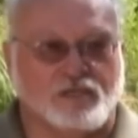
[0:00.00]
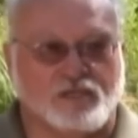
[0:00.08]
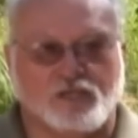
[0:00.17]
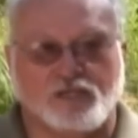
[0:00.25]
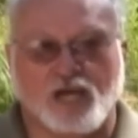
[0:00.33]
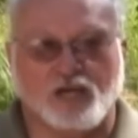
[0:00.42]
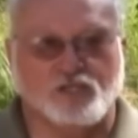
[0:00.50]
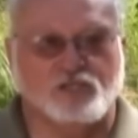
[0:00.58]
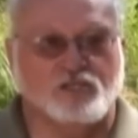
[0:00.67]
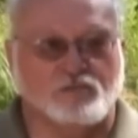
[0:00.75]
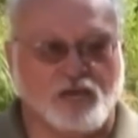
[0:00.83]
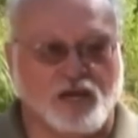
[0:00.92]
The
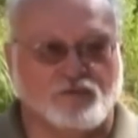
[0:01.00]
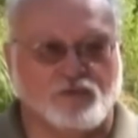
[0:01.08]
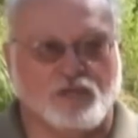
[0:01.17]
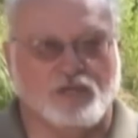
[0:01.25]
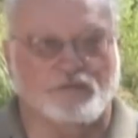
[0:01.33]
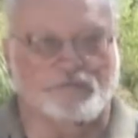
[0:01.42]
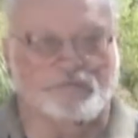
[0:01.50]
toxins are bad for life.